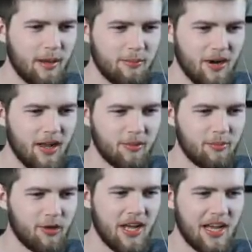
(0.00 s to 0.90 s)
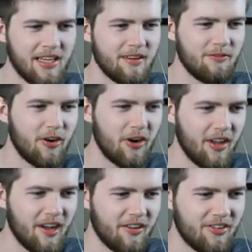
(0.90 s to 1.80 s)
That's my problem. You're not hitting them far
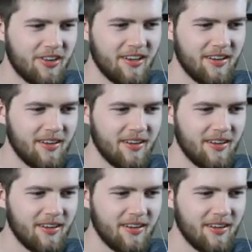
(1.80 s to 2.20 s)
enough.